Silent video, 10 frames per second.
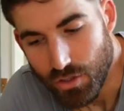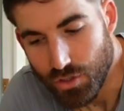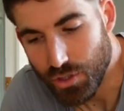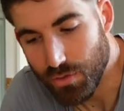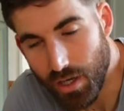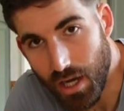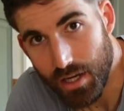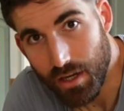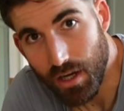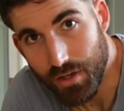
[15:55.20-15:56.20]
Do
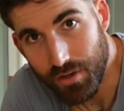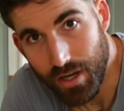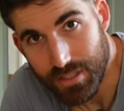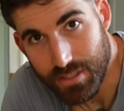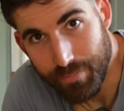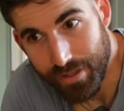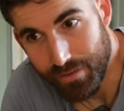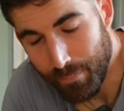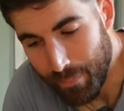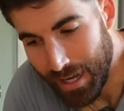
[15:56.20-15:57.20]
not underestimate
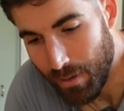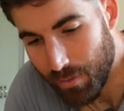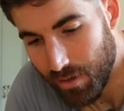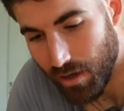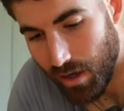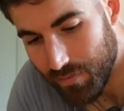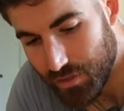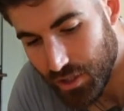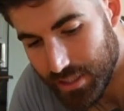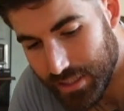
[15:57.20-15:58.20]
the power of
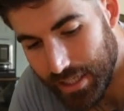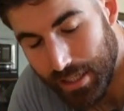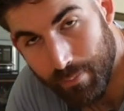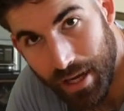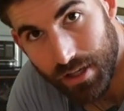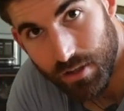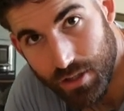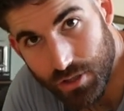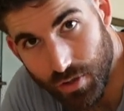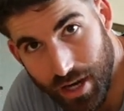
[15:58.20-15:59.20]
just getting back
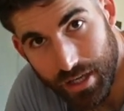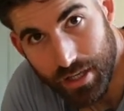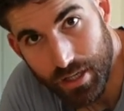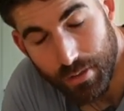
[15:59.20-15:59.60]
on track.